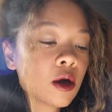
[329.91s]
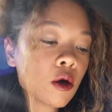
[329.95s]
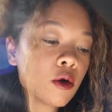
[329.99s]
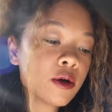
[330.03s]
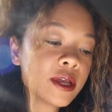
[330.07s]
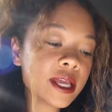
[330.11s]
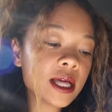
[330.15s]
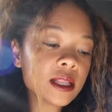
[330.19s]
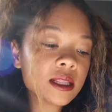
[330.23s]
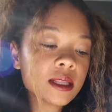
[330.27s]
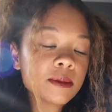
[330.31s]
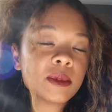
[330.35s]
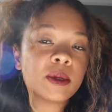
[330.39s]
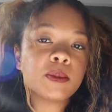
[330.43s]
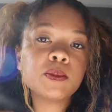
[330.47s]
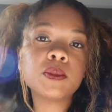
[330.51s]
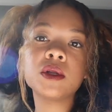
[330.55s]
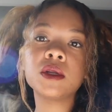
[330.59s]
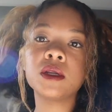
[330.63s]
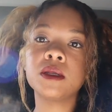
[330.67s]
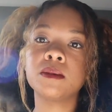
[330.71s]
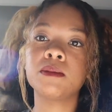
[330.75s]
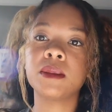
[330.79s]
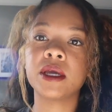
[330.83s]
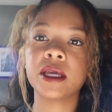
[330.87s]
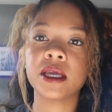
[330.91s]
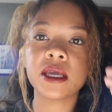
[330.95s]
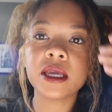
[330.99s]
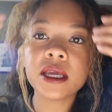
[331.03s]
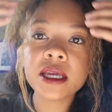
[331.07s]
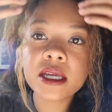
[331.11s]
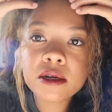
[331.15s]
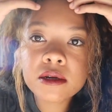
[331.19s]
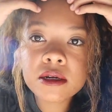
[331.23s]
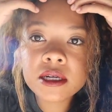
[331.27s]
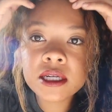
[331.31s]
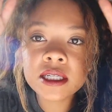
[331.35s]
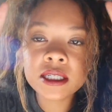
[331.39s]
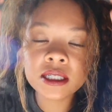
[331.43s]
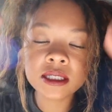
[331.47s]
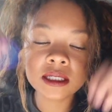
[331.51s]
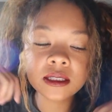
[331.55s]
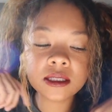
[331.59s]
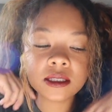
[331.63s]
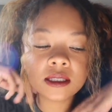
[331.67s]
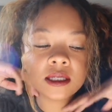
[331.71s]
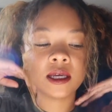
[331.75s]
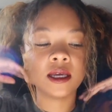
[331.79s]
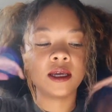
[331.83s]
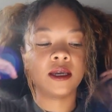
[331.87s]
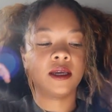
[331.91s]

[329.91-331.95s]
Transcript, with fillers: Oh yeah, let me put in my earrings